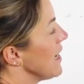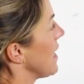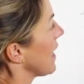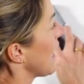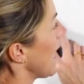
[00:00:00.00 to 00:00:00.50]

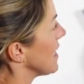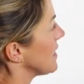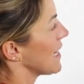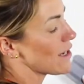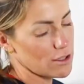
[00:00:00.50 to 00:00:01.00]
in case
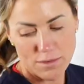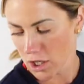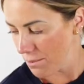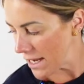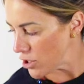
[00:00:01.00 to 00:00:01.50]
that comes
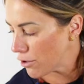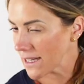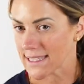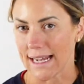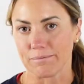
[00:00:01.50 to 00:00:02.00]
up in your
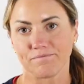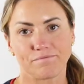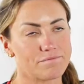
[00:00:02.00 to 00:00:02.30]
exam.